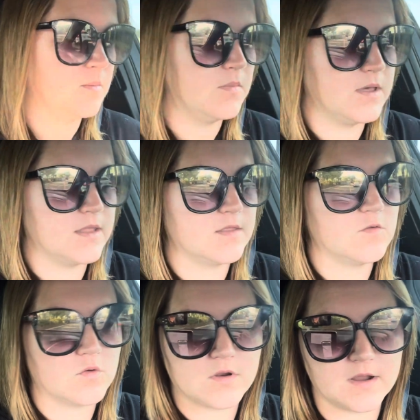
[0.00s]
But this
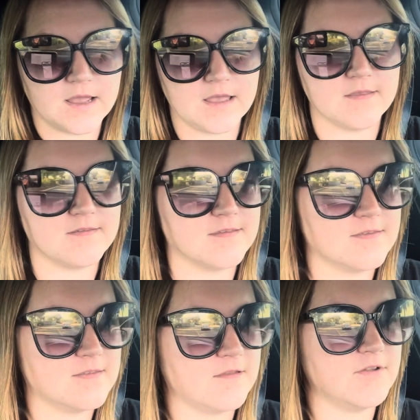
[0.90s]
order has
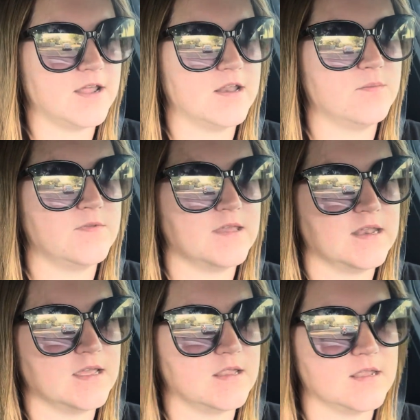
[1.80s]
seven items in
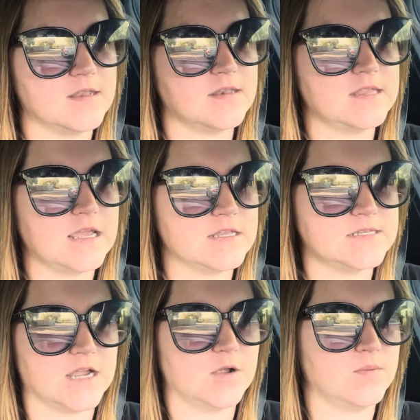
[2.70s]
it. It didn't take
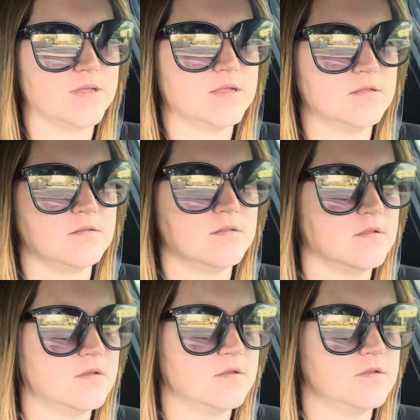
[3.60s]
terribly
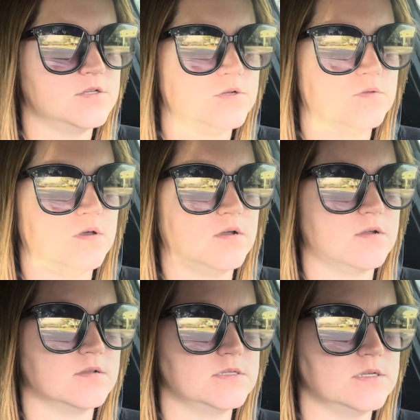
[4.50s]
too
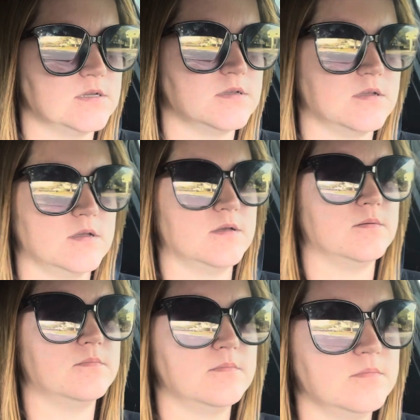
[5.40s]
long to
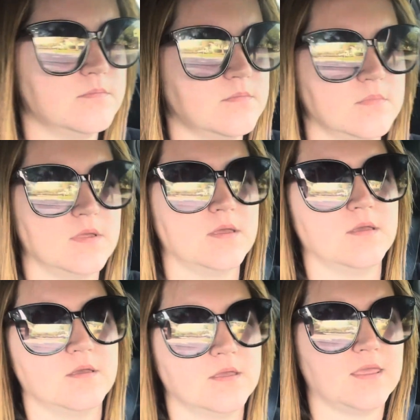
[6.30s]

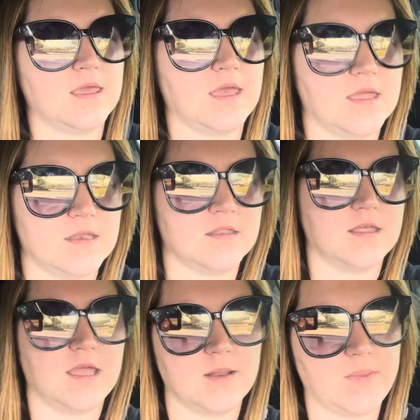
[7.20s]
um, get.
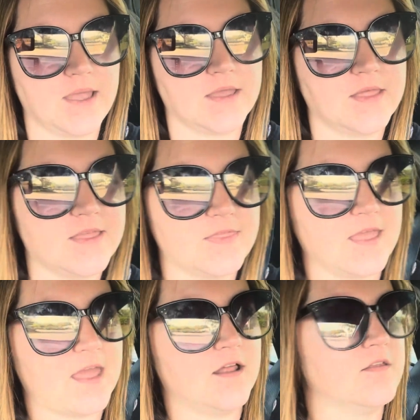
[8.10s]
They had a pack, like they had all